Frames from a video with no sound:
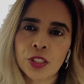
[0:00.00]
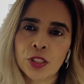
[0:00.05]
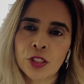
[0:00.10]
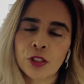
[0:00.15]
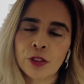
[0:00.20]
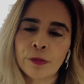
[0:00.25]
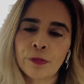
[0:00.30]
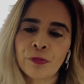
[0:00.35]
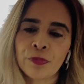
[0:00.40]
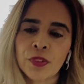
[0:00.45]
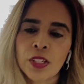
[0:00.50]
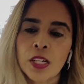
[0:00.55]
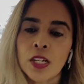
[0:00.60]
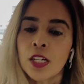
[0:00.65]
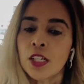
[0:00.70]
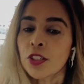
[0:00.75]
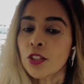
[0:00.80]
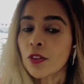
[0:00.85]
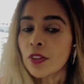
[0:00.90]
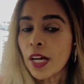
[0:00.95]
do.
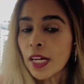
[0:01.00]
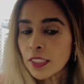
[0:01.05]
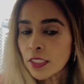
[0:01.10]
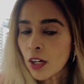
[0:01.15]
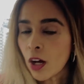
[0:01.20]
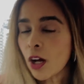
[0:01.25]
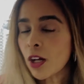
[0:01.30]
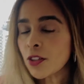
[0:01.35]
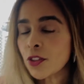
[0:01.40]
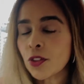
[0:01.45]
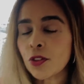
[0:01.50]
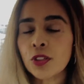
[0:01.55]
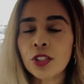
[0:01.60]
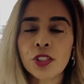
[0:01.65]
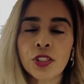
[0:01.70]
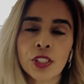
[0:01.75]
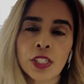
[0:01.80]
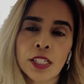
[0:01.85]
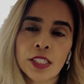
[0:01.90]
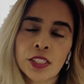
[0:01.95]
So that's also
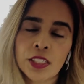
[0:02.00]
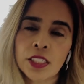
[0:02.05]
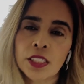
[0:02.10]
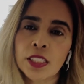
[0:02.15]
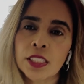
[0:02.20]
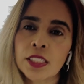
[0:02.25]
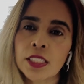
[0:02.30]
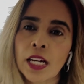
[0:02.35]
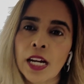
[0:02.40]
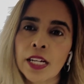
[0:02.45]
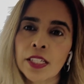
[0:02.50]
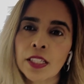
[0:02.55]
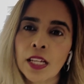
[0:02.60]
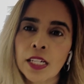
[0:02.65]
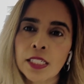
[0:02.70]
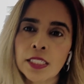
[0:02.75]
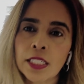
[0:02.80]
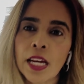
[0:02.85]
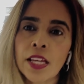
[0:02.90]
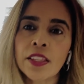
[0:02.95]
discussed in these
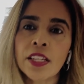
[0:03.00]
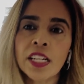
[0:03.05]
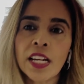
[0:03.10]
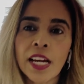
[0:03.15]
guidelines. And then